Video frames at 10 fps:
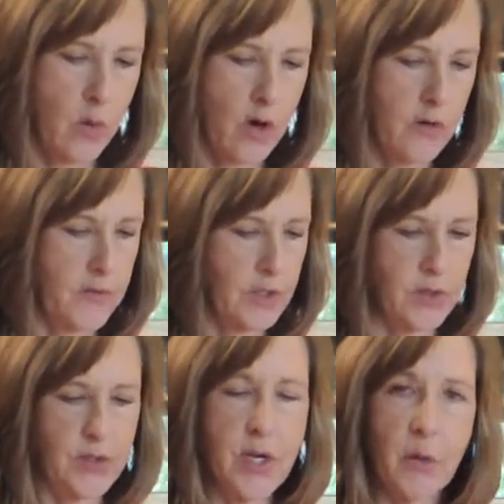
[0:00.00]
artificial
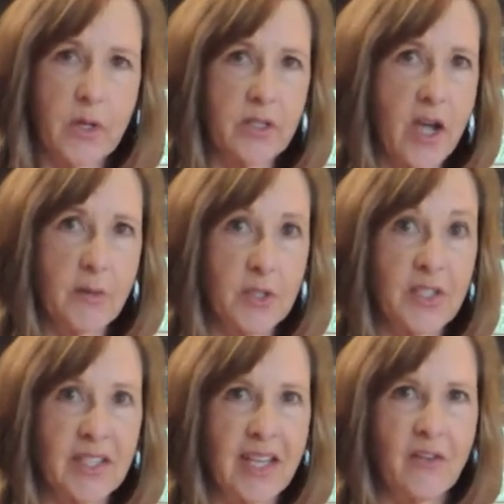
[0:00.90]
snow on top
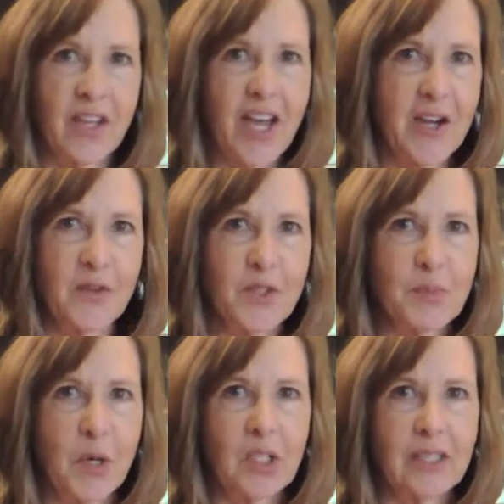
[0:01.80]
just to give it kind of a
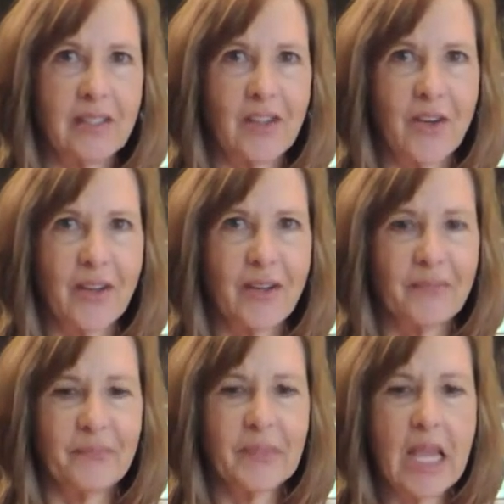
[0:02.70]
sparkly look.
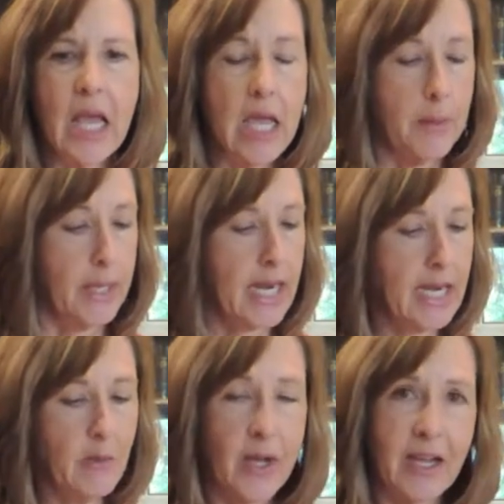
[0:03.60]
But
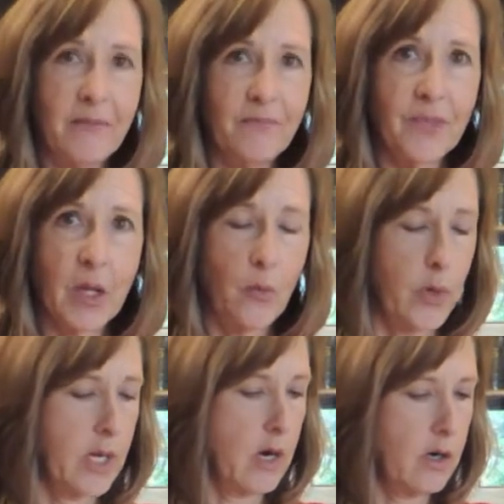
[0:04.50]
anyway,
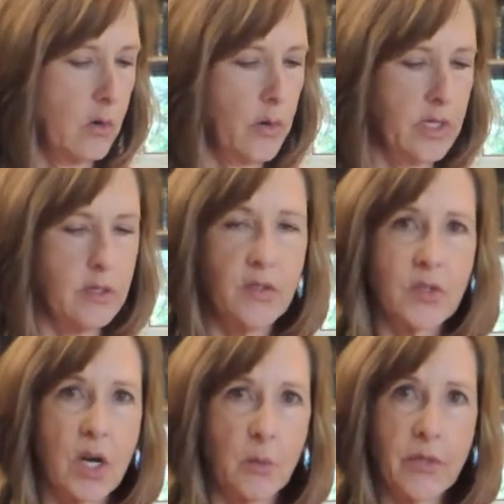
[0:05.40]
we are going to
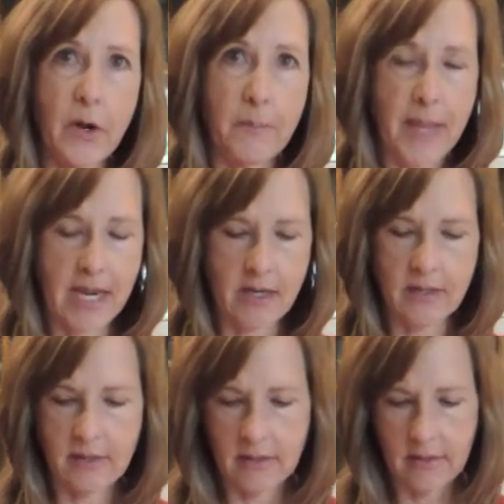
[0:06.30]
start with our
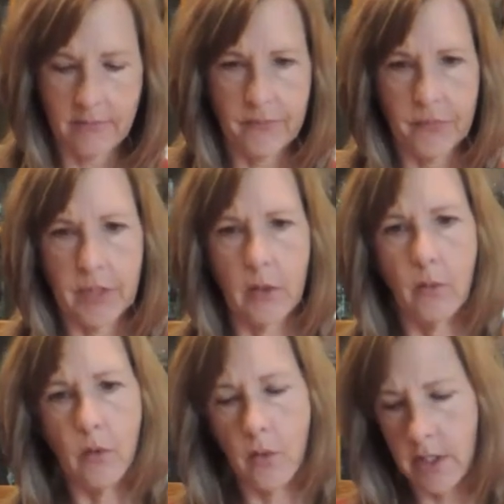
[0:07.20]
base.
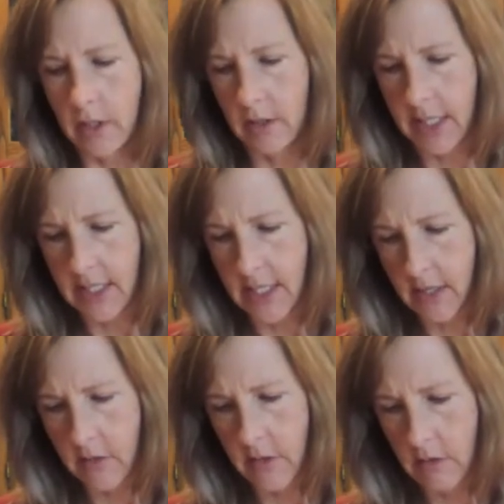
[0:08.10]
We're going to lay
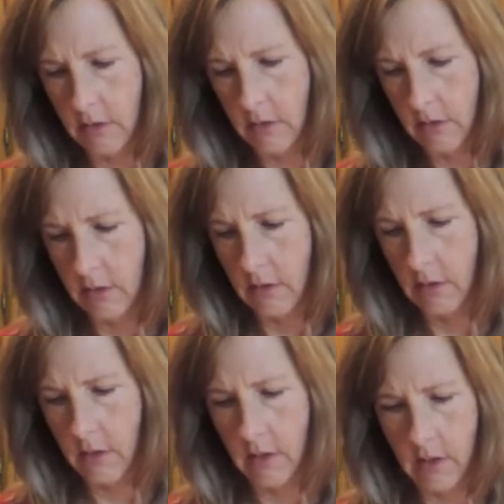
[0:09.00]
down
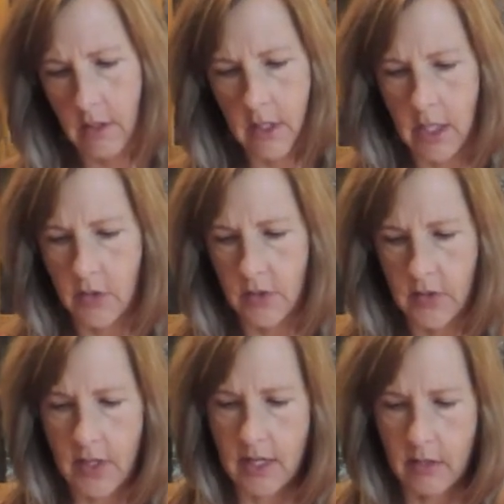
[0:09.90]
and
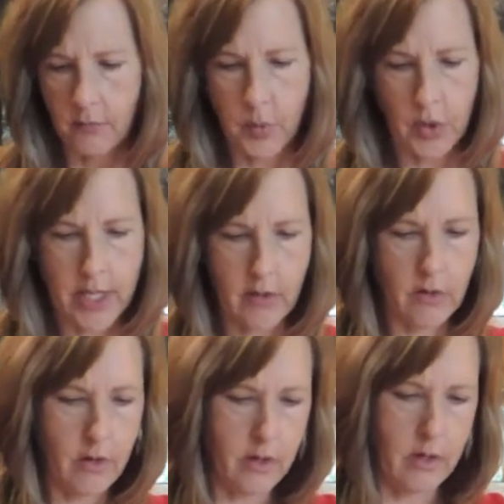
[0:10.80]
just kind of pull out
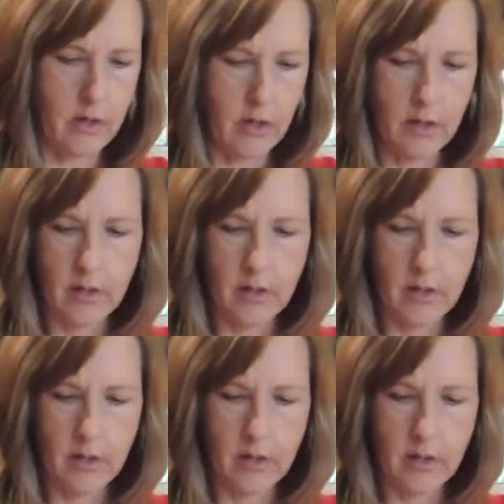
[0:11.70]
our